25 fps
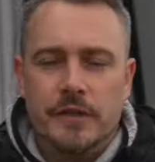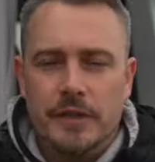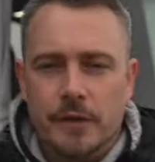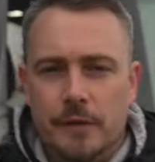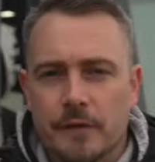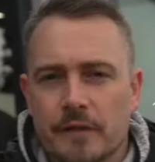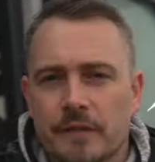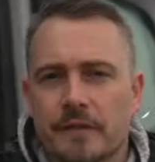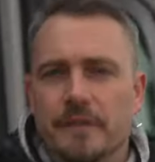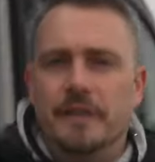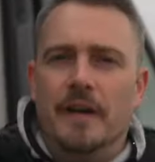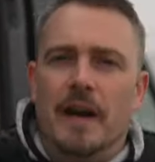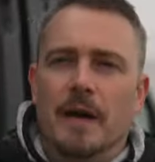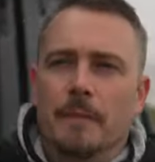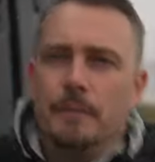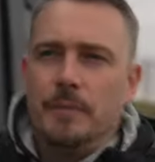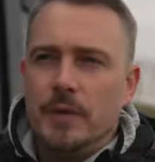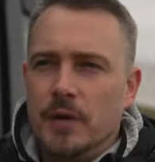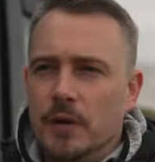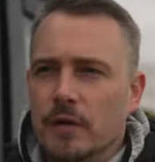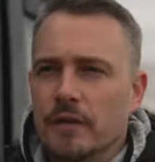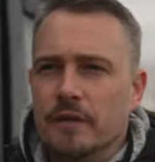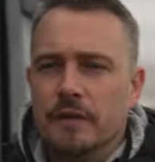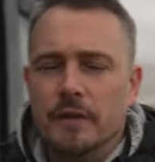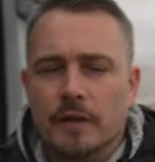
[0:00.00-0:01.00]
you can find
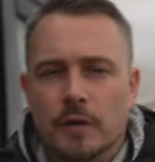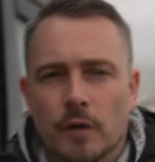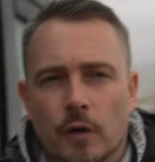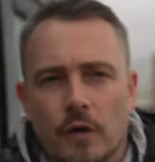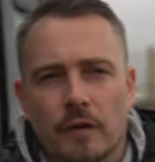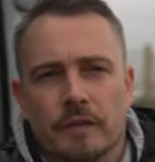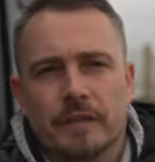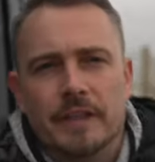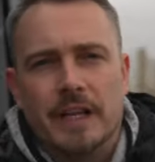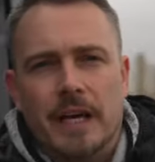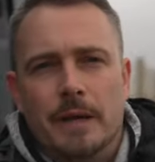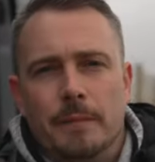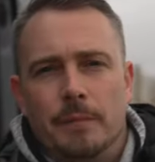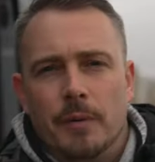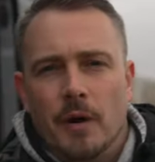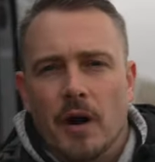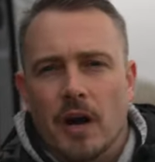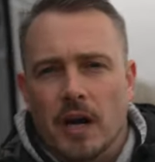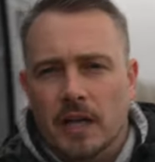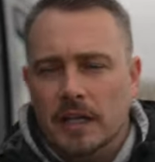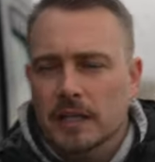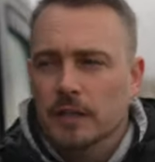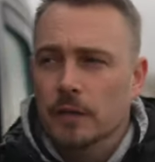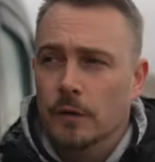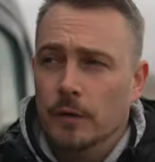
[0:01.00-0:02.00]
beautiful overnight
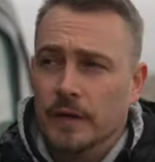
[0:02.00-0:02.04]
parking